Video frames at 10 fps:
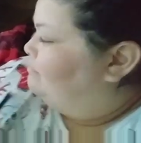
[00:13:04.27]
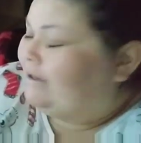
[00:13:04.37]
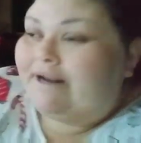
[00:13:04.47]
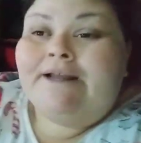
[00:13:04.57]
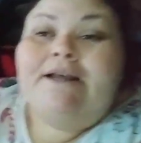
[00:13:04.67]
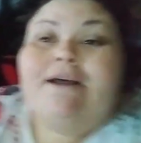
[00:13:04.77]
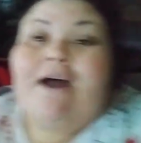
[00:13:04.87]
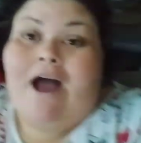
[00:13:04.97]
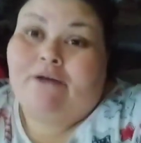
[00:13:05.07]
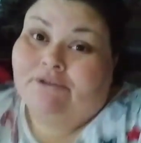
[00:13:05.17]
but
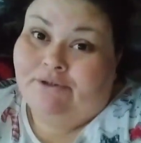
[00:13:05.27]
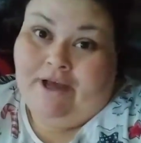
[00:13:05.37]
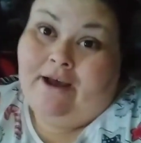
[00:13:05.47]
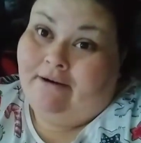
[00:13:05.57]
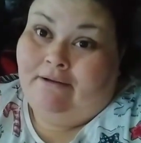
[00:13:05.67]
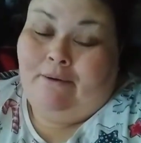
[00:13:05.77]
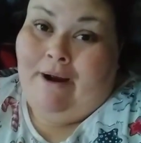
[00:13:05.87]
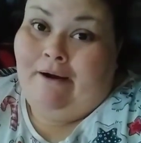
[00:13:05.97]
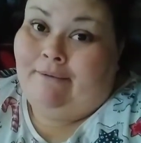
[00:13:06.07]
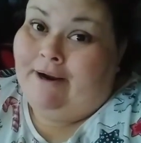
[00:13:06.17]
I'll do that in a little
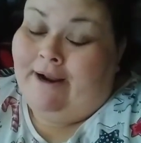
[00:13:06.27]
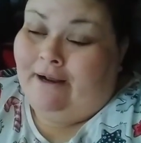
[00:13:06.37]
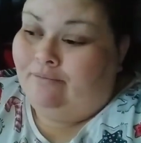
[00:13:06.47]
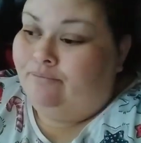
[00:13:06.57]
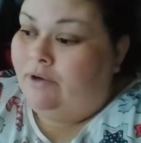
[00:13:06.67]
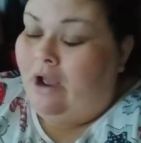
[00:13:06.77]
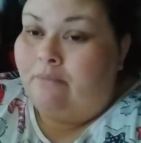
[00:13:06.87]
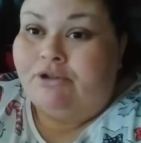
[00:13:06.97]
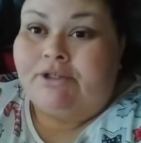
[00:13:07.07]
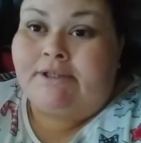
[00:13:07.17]
while. Right now,
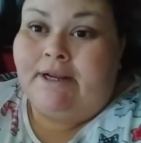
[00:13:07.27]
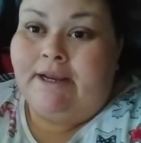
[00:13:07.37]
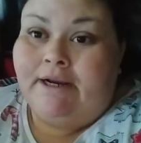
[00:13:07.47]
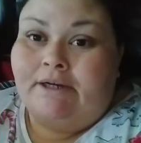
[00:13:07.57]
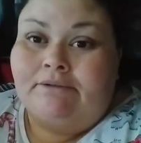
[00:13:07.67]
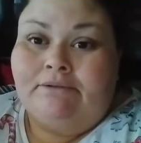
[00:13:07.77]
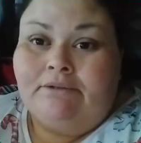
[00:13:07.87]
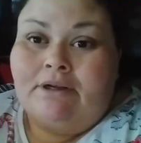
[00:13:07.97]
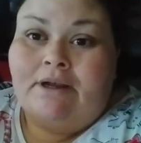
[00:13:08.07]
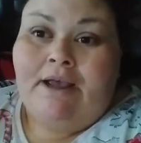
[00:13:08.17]
I'm just sitting here
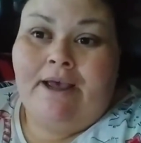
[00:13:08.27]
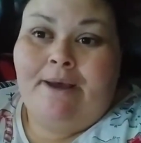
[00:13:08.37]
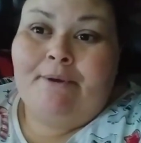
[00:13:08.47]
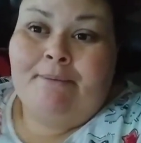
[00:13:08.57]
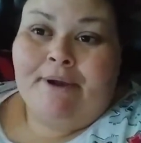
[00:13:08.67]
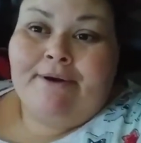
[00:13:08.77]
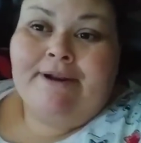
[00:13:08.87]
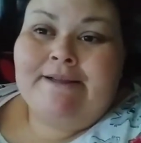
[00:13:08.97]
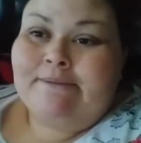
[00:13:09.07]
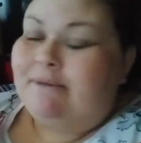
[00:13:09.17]
I'm in my
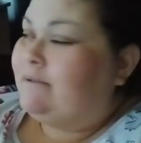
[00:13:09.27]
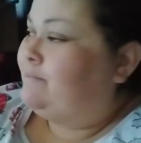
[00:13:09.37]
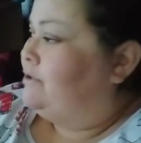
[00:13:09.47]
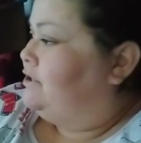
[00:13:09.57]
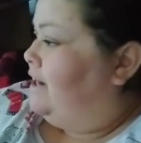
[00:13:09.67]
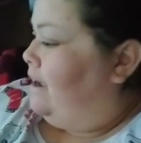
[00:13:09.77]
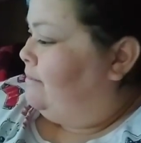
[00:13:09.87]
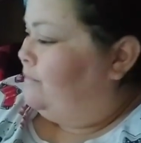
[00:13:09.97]
Christmas pajamas.